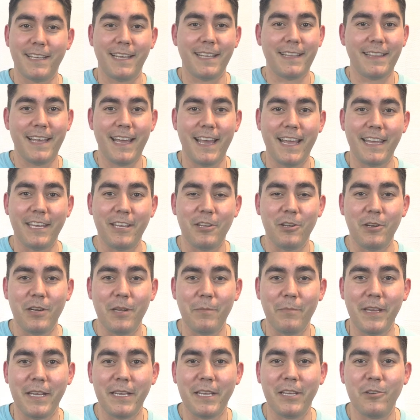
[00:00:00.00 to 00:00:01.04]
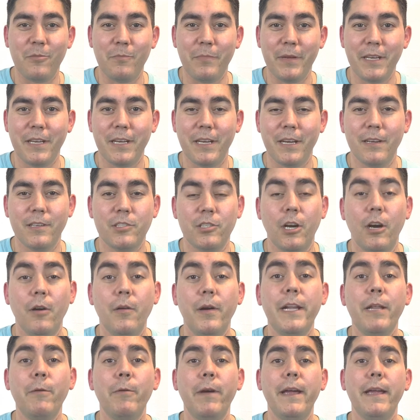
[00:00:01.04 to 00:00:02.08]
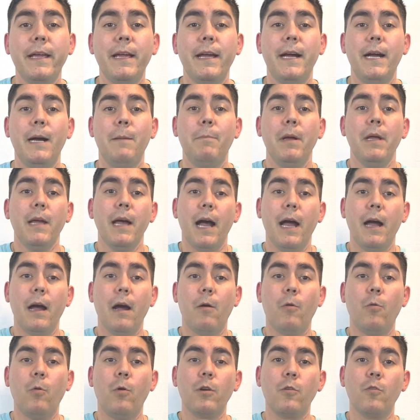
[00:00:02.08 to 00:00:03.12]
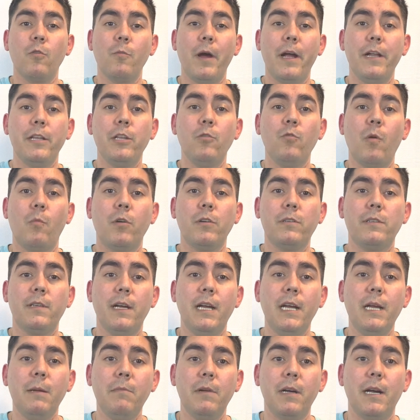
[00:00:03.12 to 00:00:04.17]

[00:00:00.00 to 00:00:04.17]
like that. You know what I mean? It'll be here. So anyway, um, I want to remind you one more time,